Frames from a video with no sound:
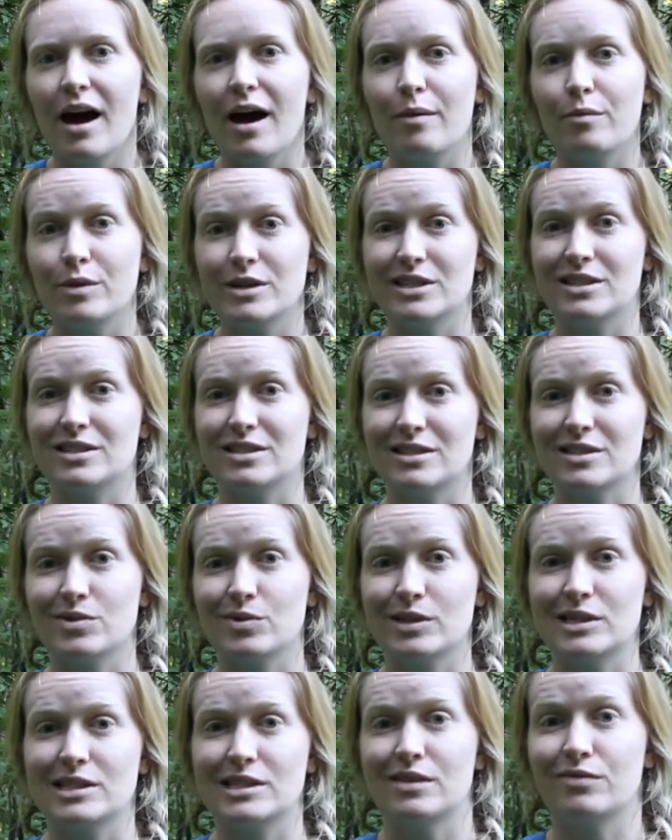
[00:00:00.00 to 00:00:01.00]
which is a
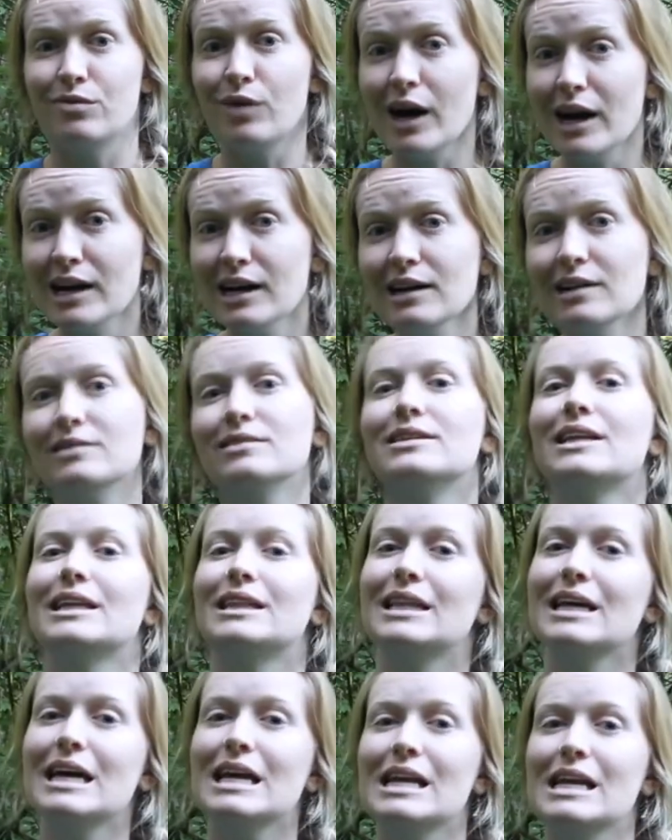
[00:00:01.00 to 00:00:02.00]
source of water that
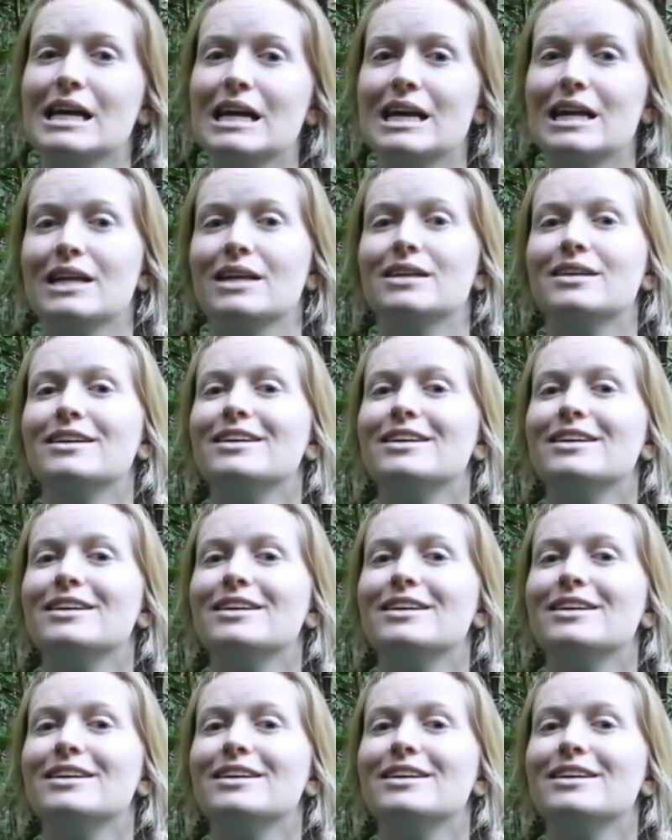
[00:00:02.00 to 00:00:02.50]
they need,